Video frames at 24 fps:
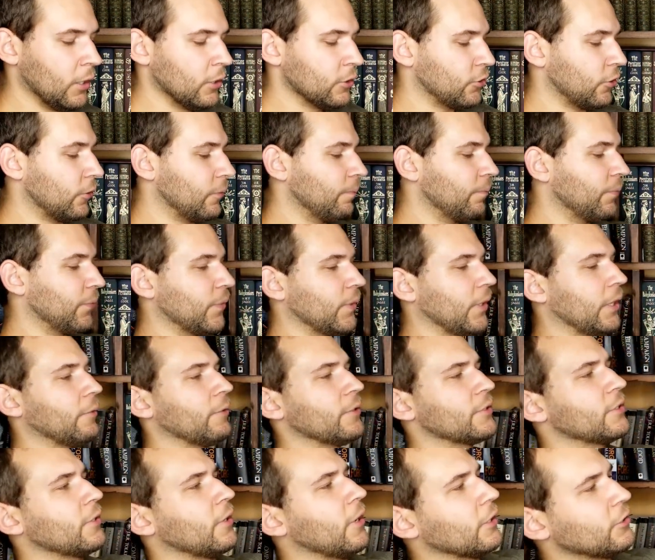So,
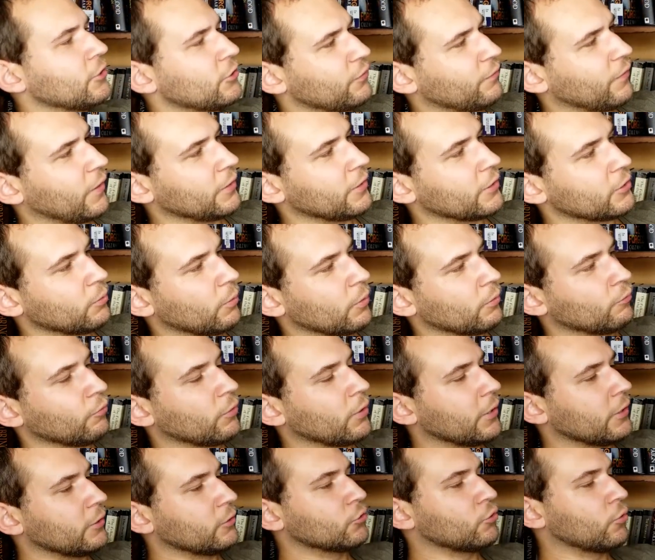anyways, I just find this one
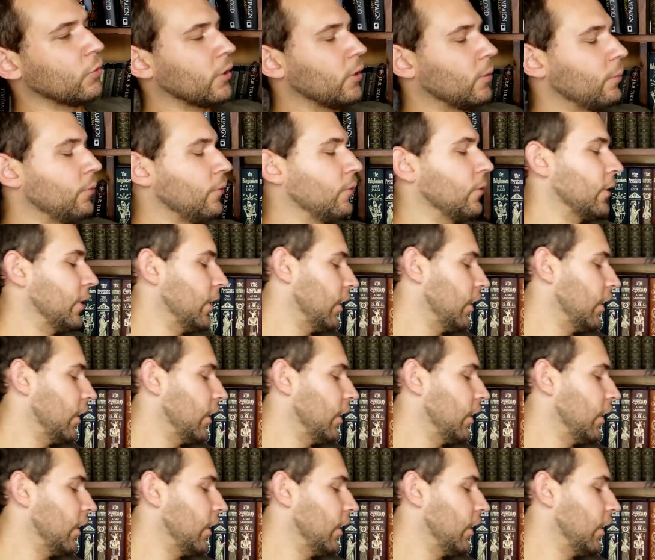really enjoyable.